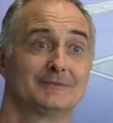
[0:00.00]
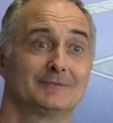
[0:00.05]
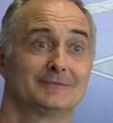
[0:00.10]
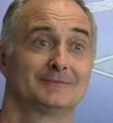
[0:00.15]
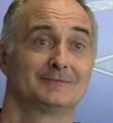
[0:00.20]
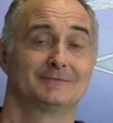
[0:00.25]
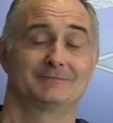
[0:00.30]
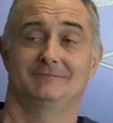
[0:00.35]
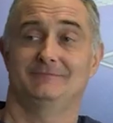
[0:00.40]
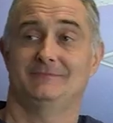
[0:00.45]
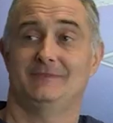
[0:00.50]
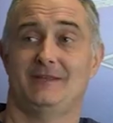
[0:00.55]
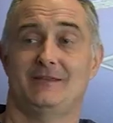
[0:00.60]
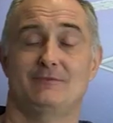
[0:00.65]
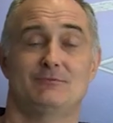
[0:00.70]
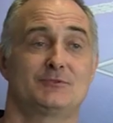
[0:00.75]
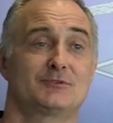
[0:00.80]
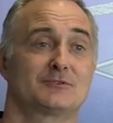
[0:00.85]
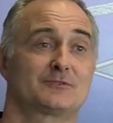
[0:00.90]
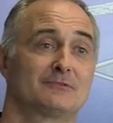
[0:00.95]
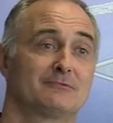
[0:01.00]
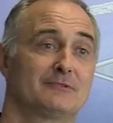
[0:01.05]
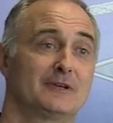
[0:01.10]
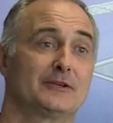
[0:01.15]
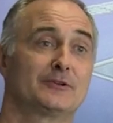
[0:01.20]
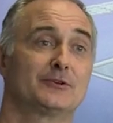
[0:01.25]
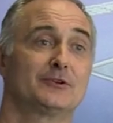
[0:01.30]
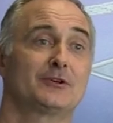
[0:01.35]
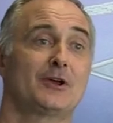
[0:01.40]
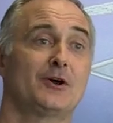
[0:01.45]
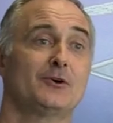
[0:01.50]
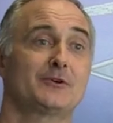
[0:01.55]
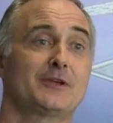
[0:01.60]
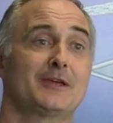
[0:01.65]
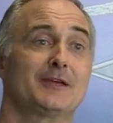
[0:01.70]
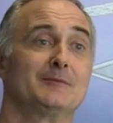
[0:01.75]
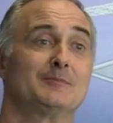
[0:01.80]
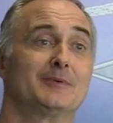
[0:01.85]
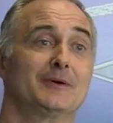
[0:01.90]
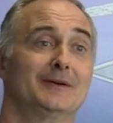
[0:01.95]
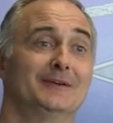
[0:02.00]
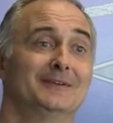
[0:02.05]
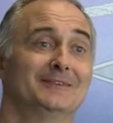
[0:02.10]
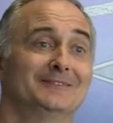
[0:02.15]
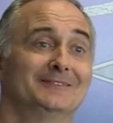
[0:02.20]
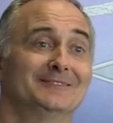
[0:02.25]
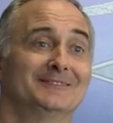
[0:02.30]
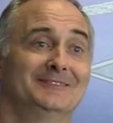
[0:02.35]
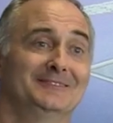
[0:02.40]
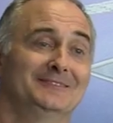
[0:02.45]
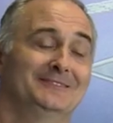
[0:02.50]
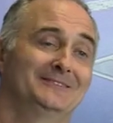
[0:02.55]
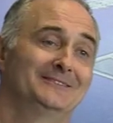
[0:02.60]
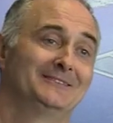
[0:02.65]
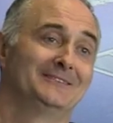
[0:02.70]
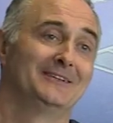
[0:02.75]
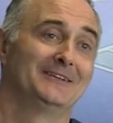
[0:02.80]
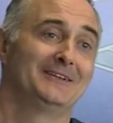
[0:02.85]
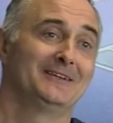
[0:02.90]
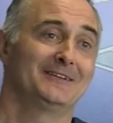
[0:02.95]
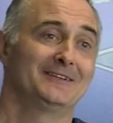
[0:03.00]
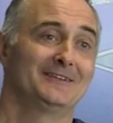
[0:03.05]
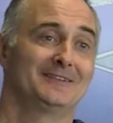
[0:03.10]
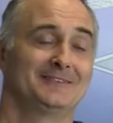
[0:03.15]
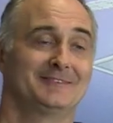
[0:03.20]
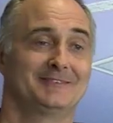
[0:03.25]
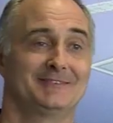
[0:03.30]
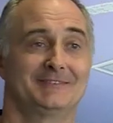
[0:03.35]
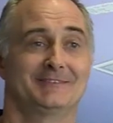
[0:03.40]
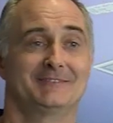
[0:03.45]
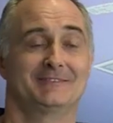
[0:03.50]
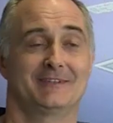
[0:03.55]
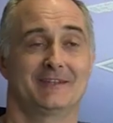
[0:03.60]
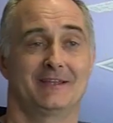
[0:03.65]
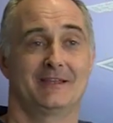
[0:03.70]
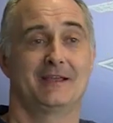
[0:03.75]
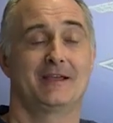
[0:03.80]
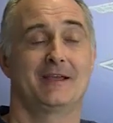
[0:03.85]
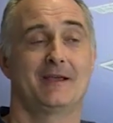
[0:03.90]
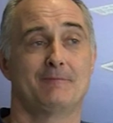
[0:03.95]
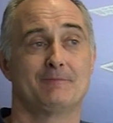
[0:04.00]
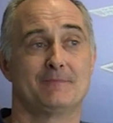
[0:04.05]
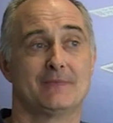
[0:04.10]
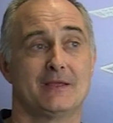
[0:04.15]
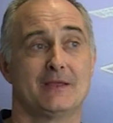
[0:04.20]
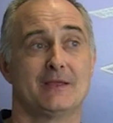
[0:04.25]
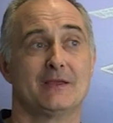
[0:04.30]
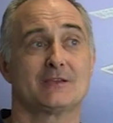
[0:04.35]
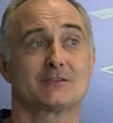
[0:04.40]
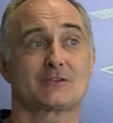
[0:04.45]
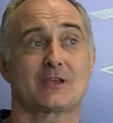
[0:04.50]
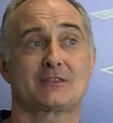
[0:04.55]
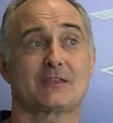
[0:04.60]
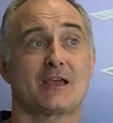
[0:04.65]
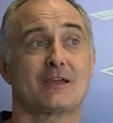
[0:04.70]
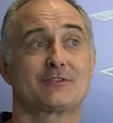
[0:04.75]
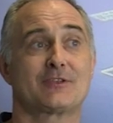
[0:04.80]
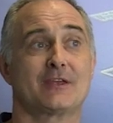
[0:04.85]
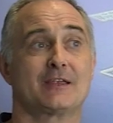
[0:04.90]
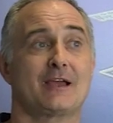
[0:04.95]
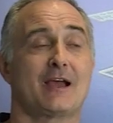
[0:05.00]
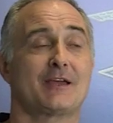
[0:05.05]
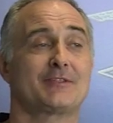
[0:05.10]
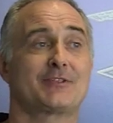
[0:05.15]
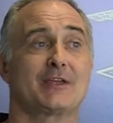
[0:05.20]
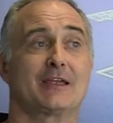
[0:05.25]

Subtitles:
Ben Coles is under no illusion of just how important media exposure is when it comes to women's sport.